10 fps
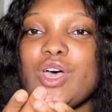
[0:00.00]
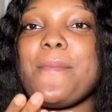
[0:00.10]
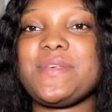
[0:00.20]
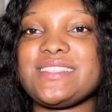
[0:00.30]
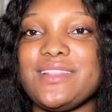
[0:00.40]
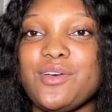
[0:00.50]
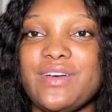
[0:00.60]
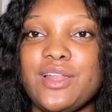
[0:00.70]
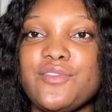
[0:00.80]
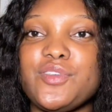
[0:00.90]
Peace and love.
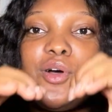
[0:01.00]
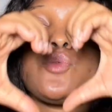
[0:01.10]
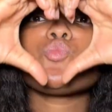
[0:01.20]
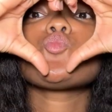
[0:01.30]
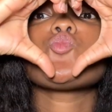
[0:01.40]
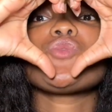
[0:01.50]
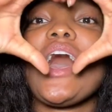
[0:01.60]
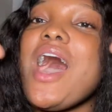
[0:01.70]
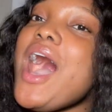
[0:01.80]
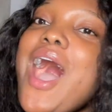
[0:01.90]
I love you all
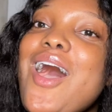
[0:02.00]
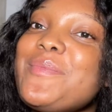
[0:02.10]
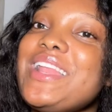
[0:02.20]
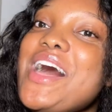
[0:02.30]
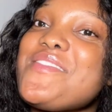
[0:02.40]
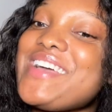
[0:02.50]
my love,